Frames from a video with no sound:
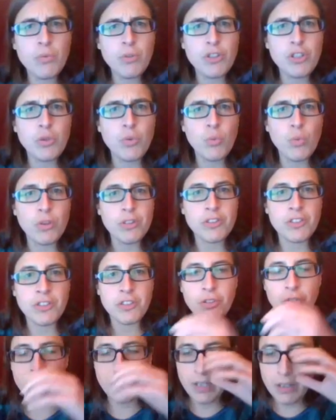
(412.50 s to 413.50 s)
would you want to
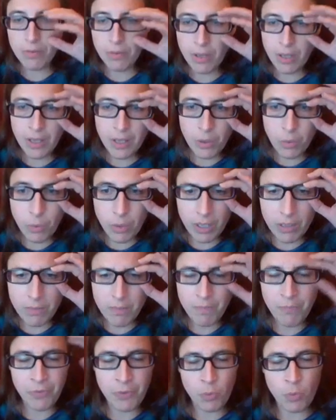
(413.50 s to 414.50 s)
do that?
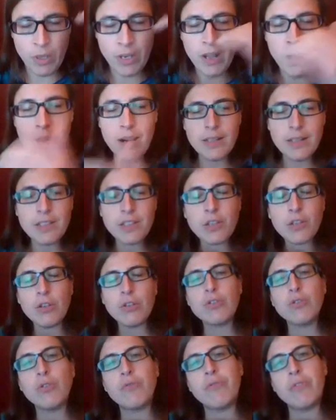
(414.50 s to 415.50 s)
Well, when ice
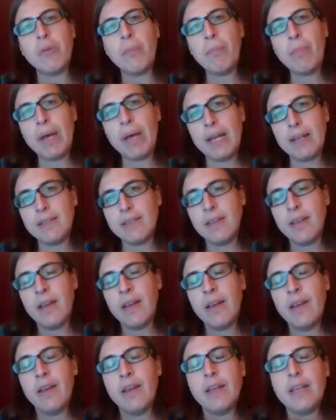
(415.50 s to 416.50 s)
goes over a bed,
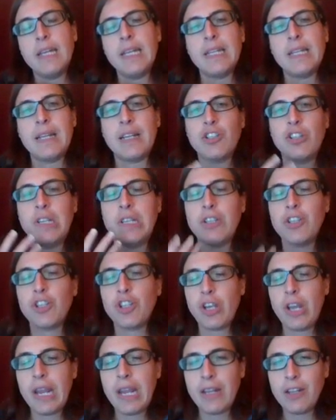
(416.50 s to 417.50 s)
it actually
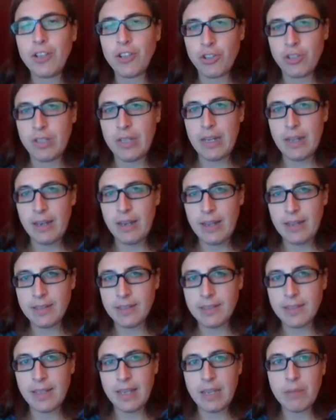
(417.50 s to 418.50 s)
changes that
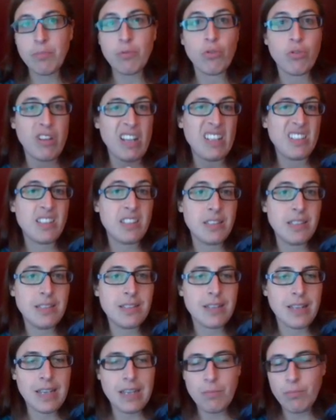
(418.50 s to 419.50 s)
landscape or that
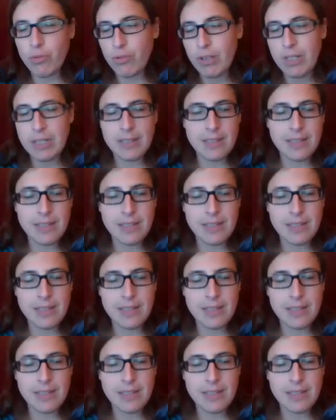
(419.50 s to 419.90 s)
seascape or that